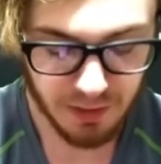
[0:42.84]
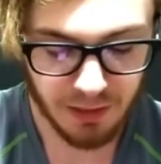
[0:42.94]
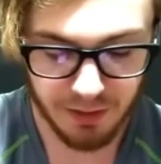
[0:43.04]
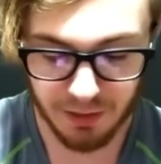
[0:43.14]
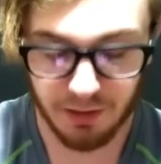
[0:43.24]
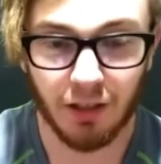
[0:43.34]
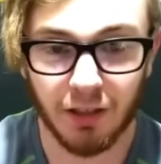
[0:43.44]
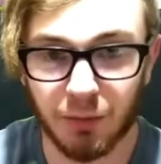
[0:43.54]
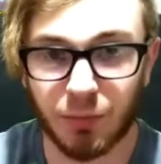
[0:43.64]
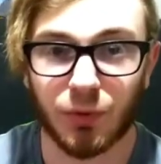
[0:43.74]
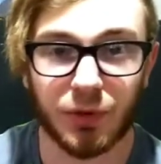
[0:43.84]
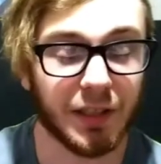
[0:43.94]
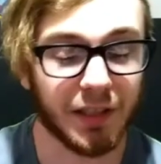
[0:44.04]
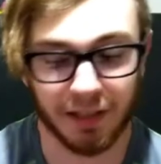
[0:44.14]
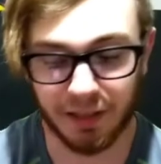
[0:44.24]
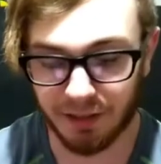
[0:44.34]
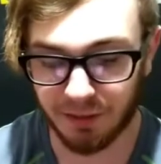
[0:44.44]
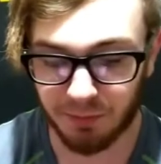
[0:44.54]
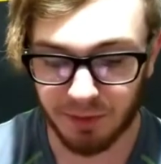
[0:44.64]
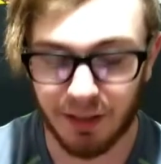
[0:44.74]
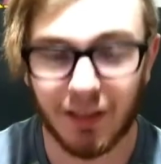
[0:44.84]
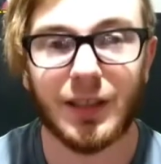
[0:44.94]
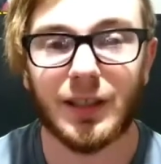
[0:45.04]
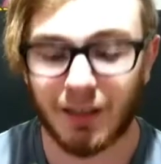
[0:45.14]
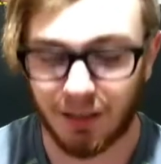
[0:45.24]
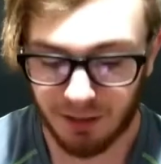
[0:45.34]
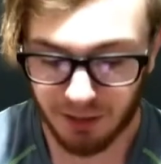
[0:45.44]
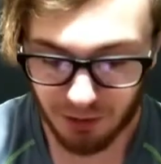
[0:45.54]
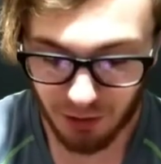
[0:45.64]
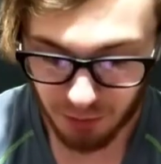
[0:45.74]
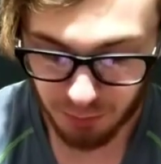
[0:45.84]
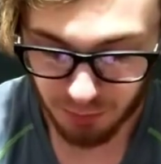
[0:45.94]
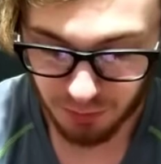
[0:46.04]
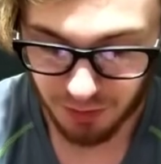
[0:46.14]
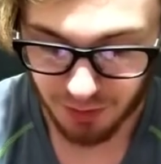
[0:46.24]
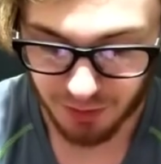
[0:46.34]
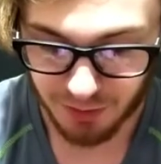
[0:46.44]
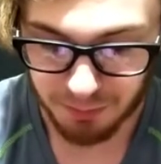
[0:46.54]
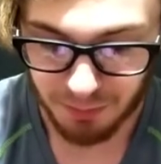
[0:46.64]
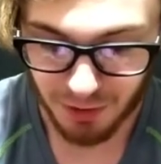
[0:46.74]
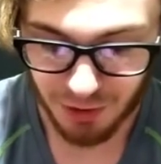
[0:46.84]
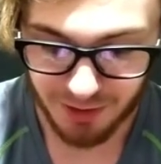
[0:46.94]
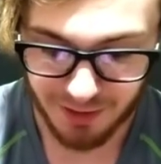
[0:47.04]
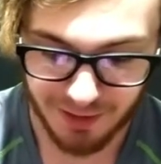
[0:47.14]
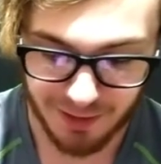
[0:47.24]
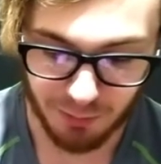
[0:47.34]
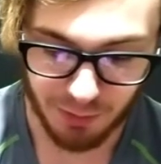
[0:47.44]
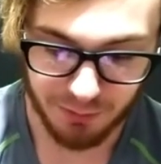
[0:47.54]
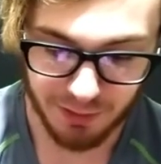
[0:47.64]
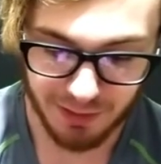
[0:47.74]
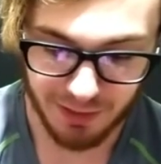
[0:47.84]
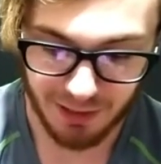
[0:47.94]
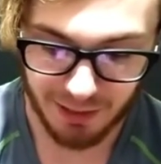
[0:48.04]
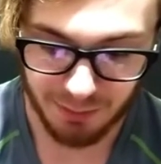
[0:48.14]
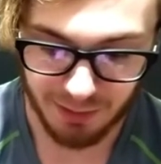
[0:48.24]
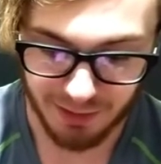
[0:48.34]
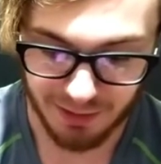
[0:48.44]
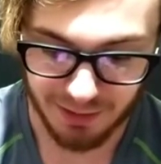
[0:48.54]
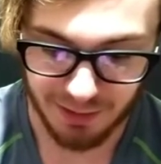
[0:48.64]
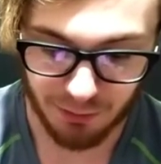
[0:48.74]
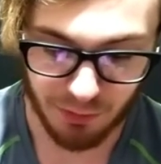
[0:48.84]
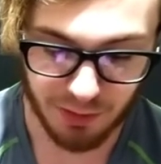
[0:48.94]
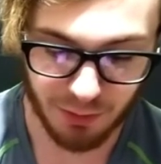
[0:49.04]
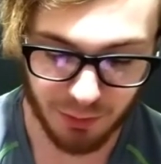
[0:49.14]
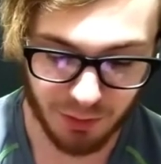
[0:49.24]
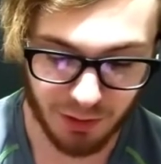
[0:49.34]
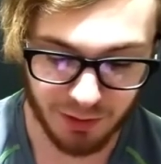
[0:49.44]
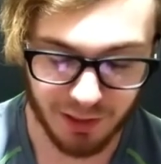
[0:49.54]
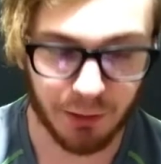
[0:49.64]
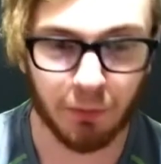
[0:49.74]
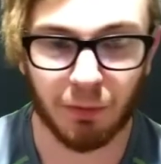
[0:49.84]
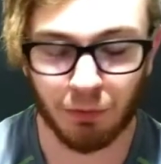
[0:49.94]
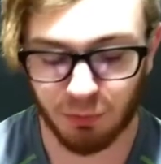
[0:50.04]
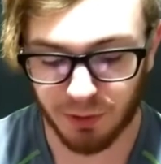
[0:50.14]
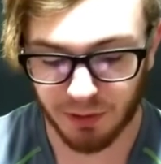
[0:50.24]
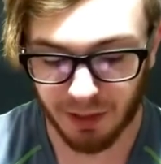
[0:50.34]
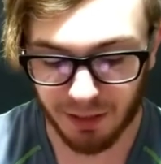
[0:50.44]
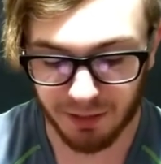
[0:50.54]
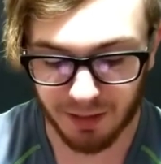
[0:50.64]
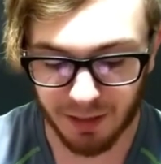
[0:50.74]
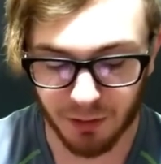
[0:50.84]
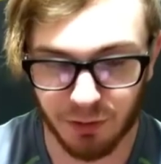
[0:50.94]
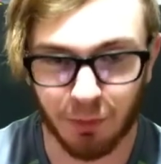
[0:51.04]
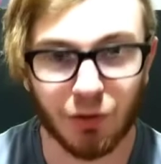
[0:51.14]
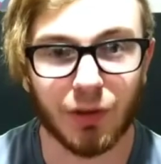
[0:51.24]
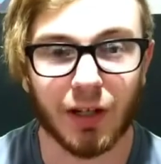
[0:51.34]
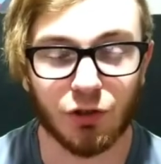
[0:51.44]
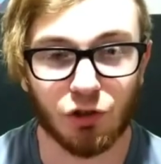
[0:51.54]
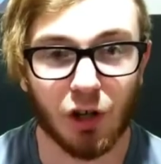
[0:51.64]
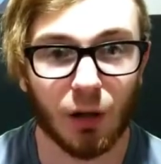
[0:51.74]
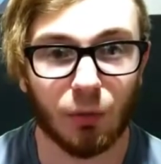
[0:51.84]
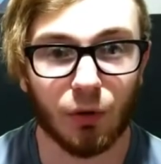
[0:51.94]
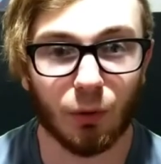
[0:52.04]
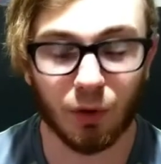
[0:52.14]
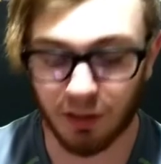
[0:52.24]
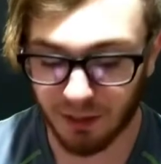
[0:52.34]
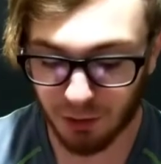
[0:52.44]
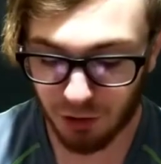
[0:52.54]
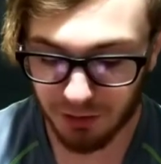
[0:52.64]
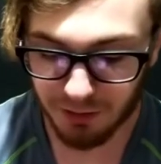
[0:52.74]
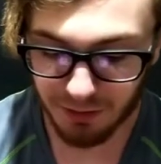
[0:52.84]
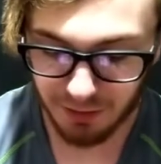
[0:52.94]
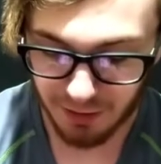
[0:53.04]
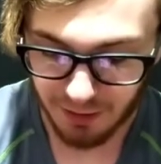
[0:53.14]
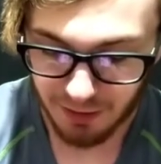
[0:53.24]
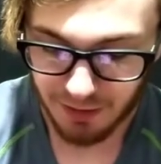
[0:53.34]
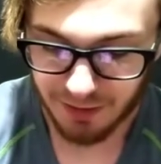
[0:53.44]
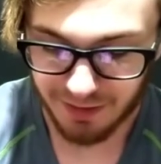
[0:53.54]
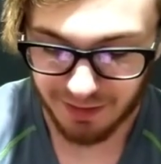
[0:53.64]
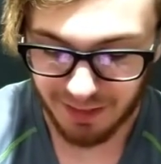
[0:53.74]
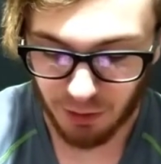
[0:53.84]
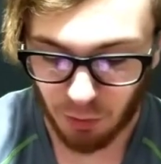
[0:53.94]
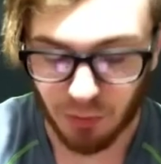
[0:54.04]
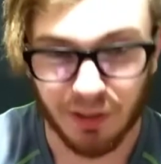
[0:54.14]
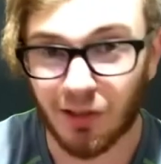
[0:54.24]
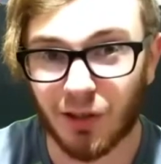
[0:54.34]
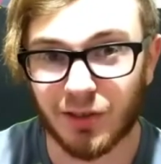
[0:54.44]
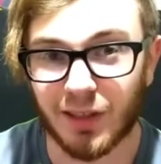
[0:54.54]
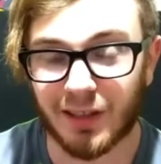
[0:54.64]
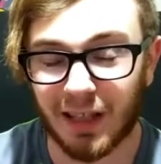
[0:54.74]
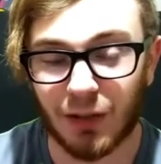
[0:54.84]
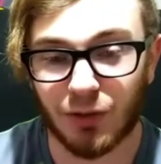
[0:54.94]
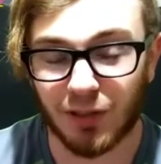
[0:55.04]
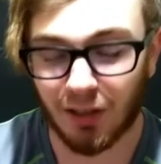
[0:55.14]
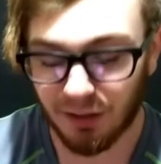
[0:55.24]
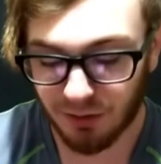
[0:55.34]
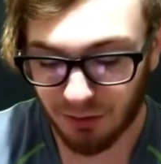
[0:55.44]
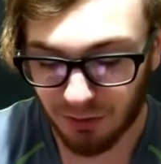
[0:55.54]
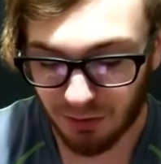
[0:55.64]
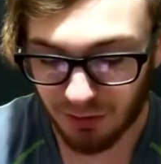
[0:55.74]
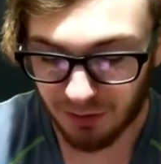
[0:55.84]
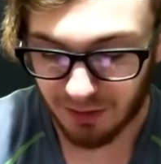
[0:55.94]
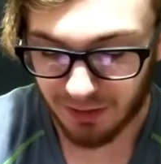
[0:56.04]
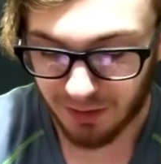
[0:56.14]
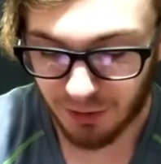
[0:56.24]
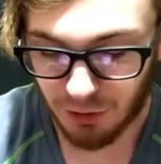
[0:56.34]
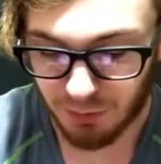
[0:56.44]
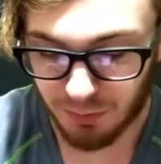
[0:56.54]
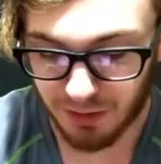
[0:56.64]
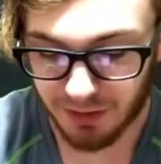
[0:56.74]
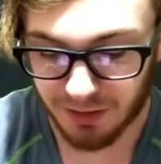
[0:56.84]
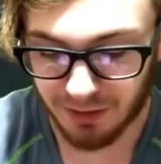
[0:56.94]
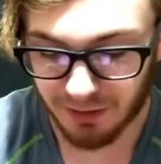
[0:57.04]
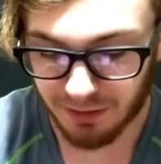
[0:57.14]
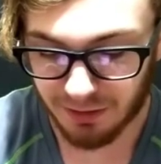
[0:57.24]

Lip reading: The unlockables in the game. Unlockables cost much less than previous games. Like, instead of wrestlers costing anywhere from 3,000 to 8,000, whether you got a jobber or a legend, they now only cost $1,000 each, meaning